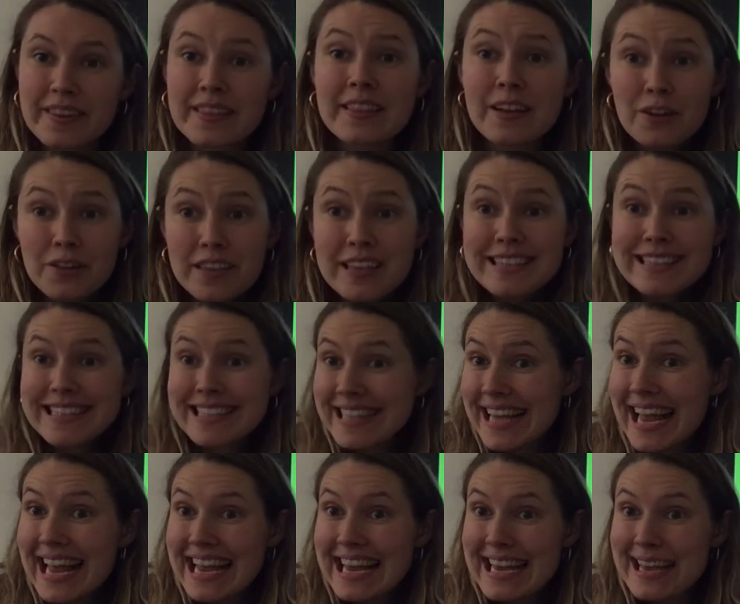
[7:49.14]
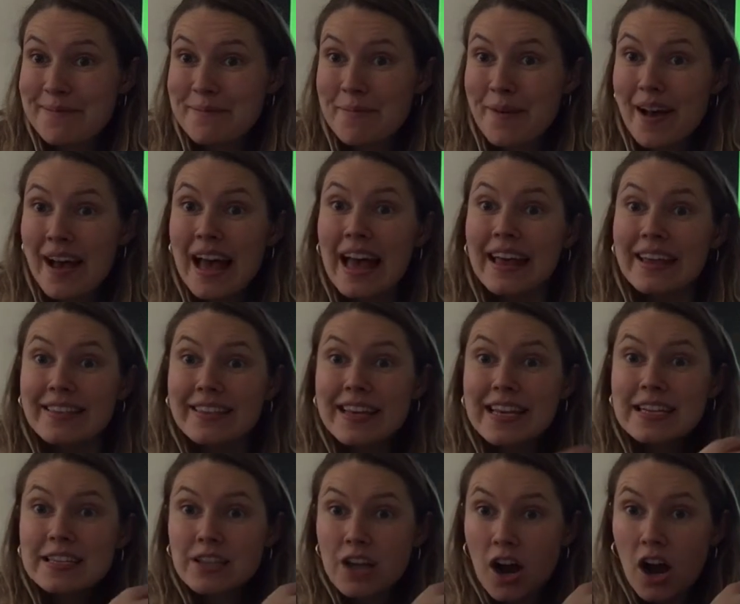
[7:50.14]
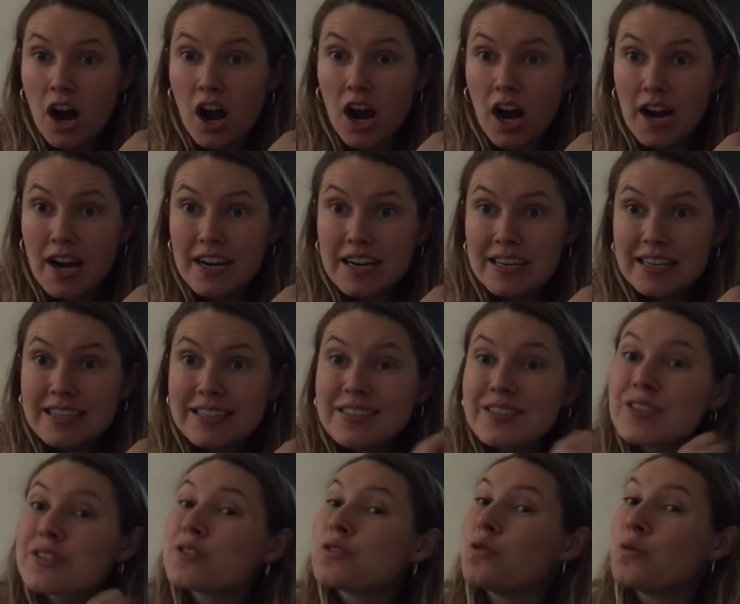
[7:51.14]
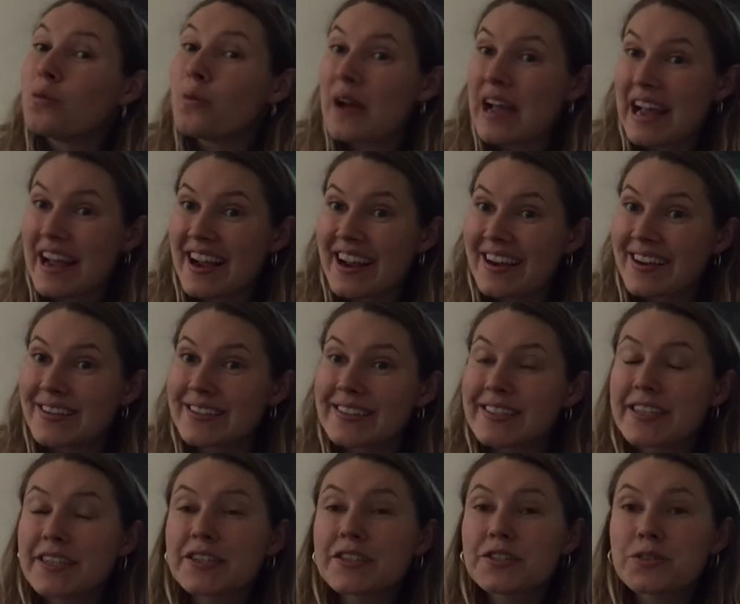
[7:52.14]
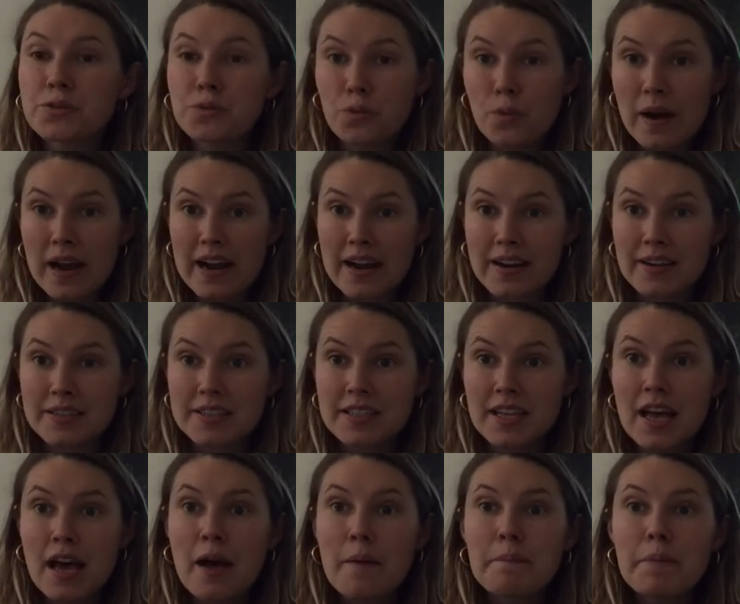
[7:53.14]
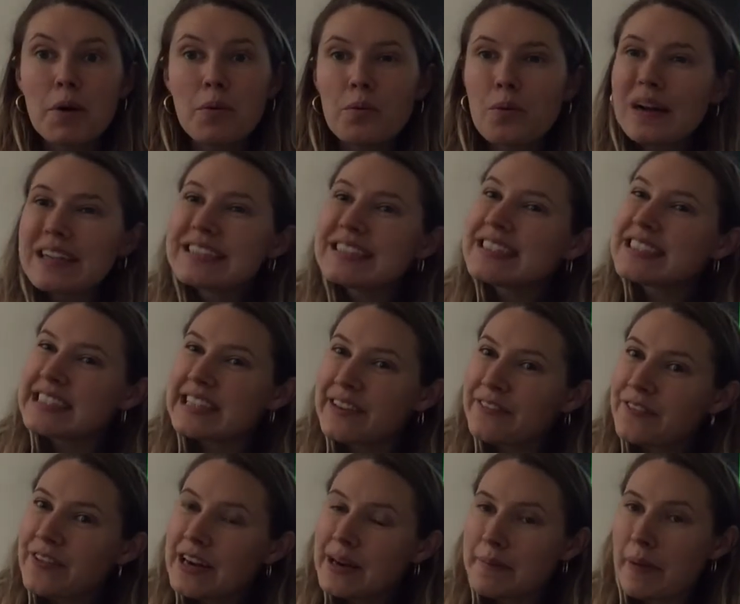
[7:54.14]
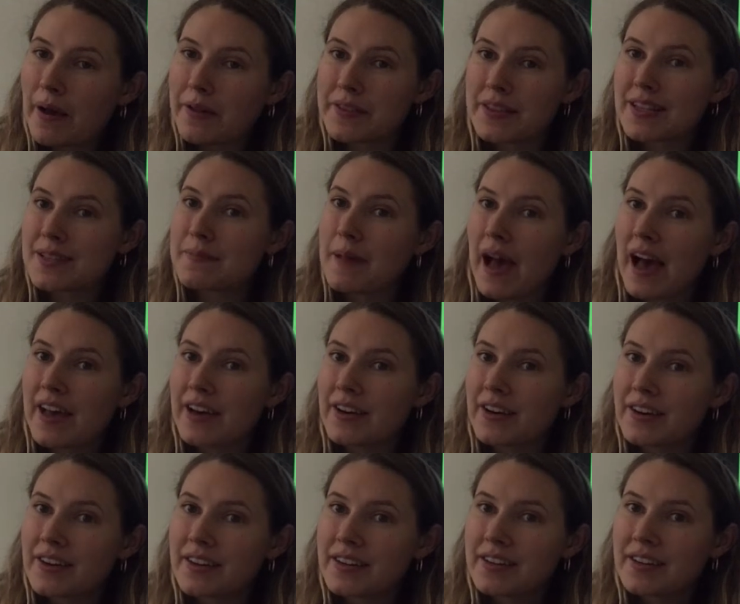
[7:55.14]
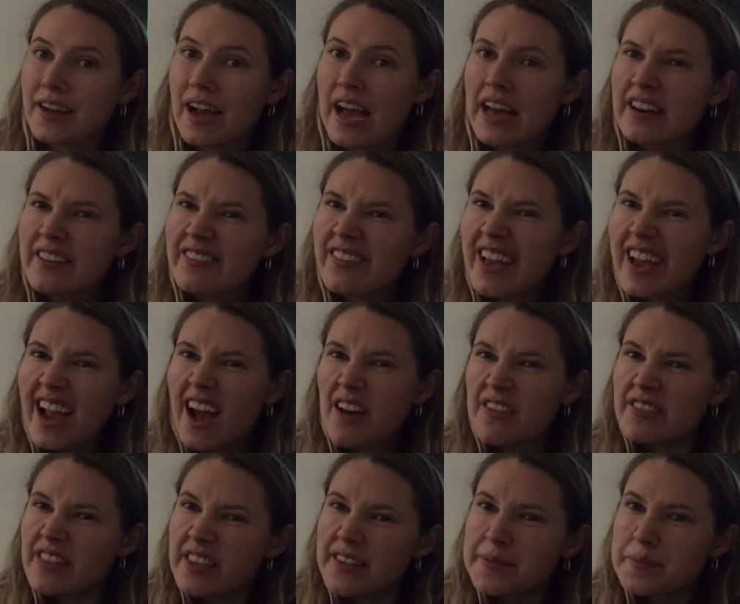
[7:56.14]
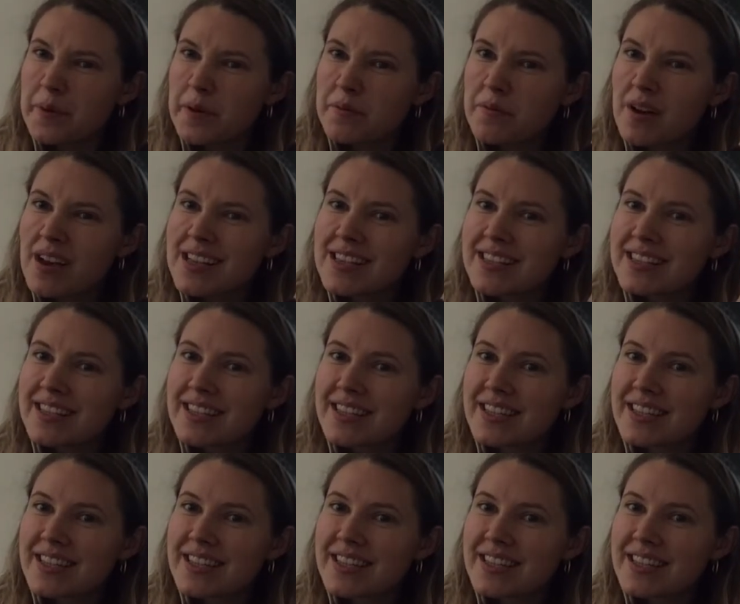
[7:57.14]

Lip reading: They're the same. These are squares. They're squares. But what's different about this pattern? Kind of like how this one was.